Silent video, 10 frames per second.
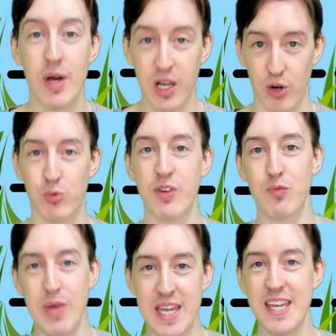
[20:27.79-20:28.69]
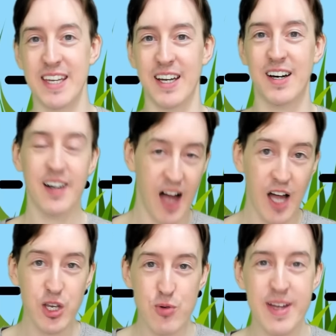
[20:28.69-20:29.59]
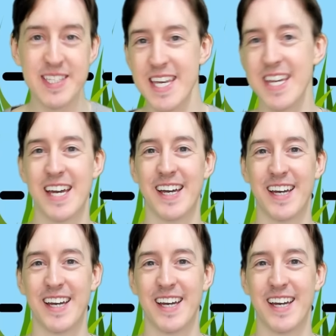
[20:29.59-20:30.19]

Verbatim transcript: along with me. Are you ready?